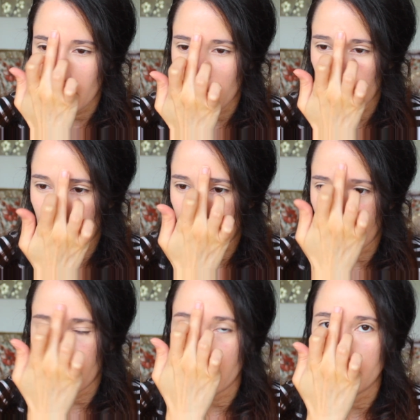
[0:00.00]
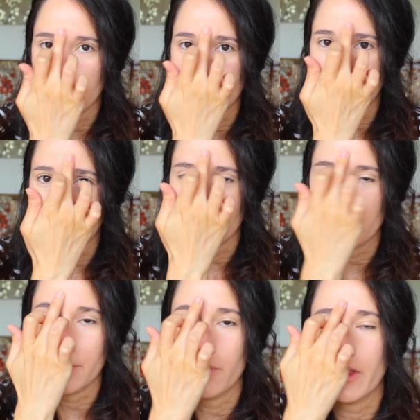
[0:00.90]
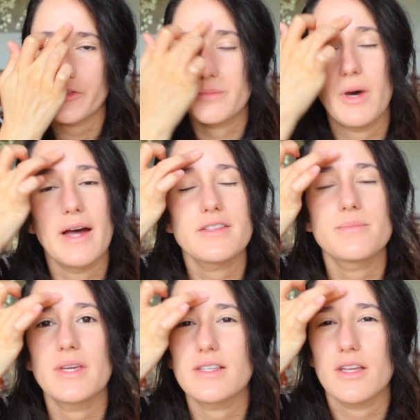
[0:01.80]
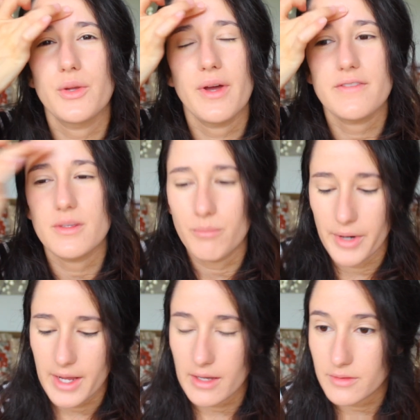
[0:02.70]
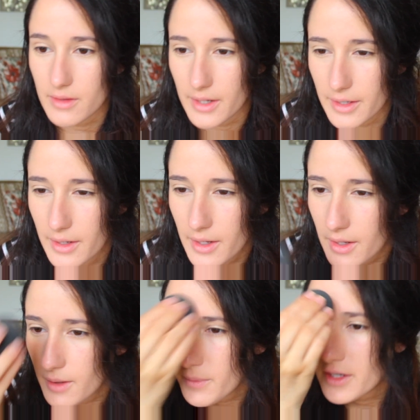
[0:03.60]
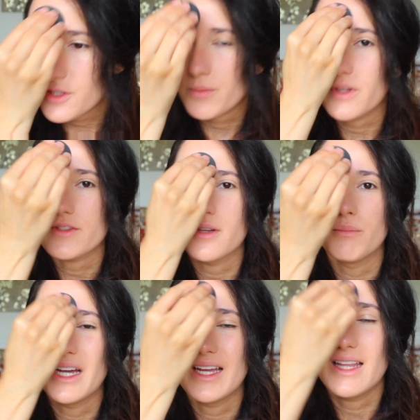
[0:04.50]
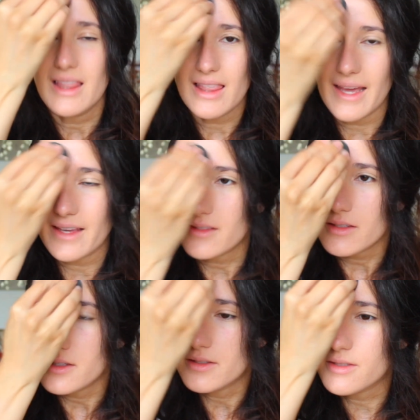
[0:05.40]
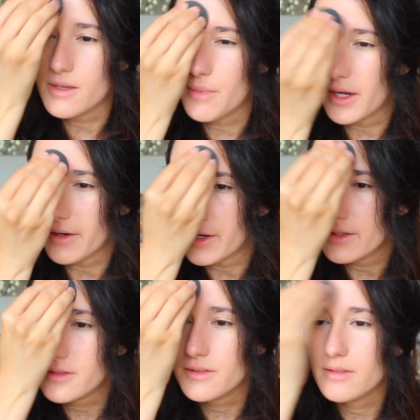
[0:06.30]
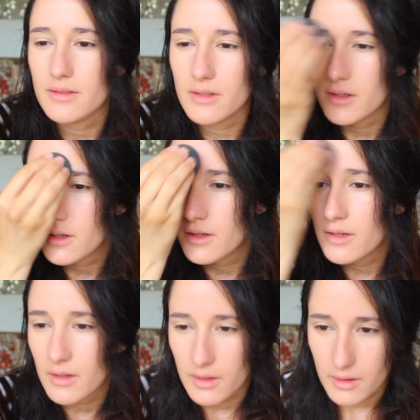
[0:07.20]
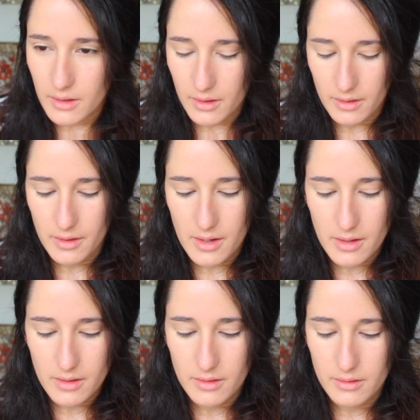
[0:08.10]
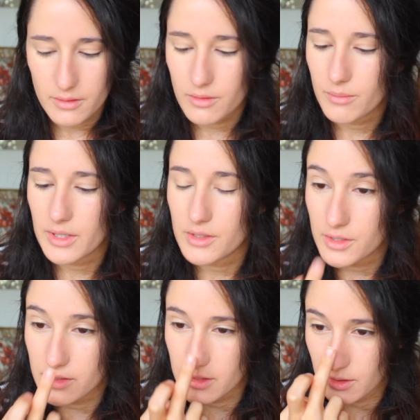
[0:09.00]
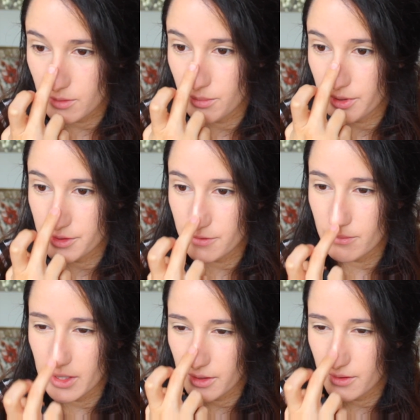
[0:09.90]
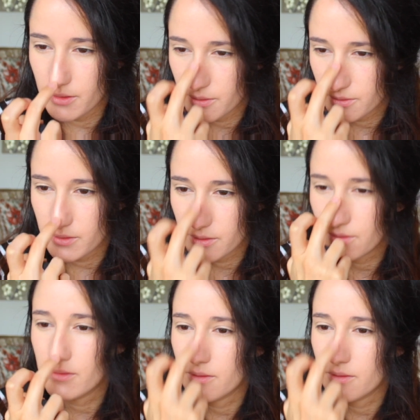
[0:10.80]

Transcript: any added attention to some of the spots, because I do have some breakouts there. I just want some light in some areas. All right, and a little bit just down the bridge of my nose.